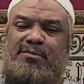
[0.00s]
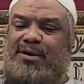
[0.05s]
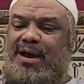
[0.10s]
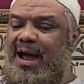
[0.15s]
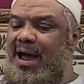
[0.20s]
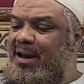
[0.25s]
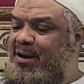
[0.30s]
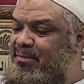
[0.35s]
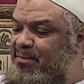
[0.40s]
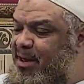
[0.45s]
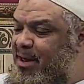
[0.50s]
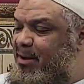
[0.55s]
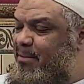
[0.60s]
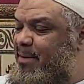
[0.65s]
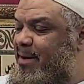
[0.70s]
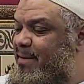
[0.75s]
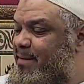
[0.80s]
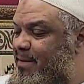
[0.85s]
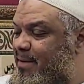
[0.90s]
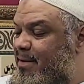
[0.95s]
wa alam
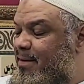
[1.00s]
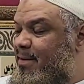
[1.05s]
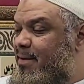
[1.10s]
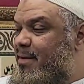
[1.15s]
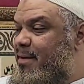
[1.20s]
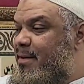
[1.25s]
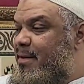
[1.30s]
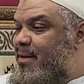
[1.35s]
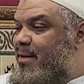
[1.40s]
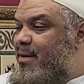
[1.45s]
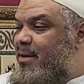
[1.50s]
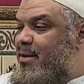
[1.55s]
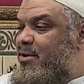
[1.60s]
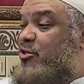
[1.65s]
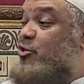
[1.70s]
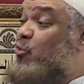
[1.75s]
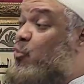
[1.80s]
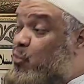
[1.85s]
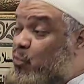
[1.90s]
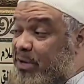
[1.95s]
yaqwan.
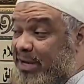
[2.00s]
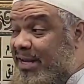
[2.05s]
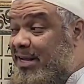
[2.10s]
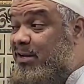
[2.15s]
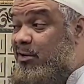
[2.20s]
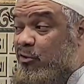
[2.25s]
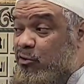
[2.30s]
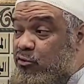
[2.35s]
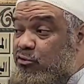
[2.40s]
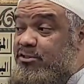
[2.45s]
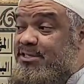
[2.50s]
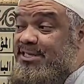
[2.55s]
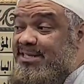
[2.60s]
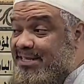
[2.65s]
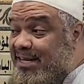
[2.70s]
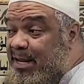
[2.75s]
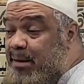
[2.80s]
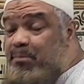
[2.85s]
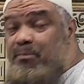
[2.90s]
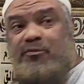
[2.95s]
Do we lose
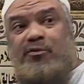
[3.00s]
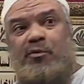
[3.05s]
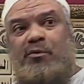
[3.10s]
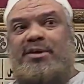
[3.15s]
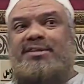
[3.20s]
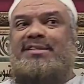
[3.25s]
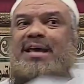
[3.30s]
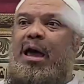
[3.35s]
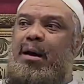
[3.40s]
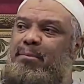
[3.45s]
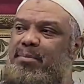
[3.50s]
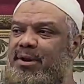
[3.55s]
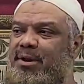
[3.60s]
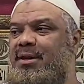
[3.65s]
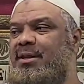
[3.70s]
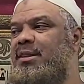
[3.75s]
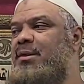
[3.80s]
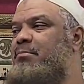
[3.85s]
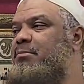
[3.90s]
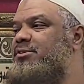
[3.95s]
sleep for what's happening
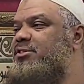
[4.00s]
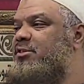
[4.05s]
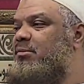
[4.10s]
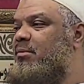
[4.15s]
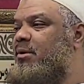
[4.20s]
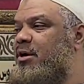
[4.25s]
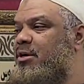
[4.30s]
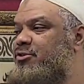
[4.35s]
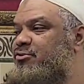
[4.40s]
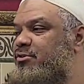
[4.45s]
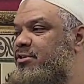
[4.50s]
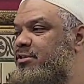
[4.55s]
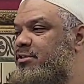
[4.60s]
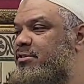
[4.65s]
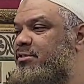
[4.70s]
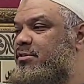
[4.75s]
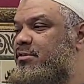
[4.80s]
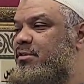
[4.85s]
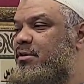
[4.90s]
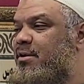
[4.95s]
in the Muslim
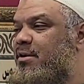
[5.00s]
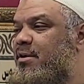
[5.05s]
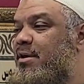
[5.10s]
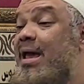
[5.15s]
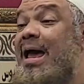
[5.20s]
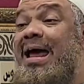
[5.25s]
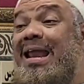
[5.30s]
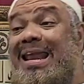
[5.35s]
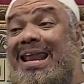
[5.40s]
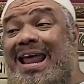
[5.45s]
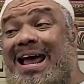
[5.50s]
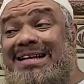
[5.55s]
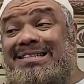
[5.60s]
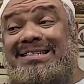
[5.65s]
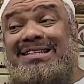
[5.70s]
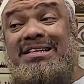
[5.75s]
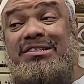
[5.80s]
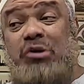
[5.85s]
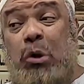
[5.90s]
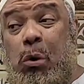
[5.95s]
countries?
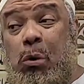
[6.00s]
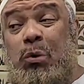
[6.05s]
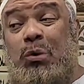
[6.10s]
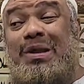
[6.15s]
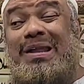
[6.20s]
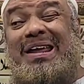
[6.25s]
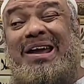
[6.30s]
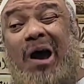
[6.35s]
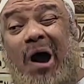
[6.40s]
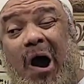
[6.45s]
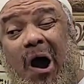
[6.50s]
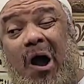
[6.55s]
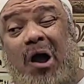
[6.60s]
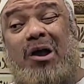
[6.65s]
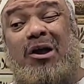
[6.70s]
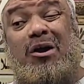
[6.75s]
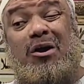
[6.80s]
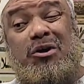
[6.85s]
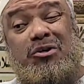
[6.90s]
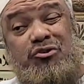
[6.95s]
Unless it's only
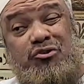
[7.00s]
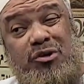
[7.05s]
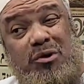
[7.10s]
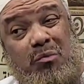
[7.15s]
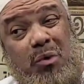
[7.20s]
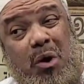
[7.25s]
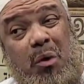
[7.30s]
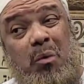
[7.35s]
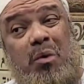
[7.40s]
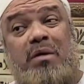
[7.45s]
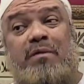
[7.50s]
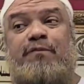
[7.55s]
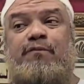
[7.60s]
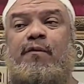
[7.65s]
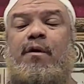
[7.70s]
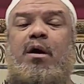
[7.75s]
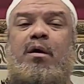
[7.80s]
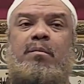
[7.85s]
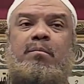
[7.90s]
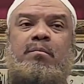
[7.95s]
our country where we're
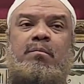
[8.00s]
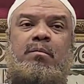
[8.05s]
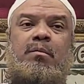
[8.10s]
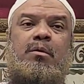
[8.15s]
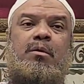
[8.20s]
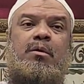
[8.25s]
from,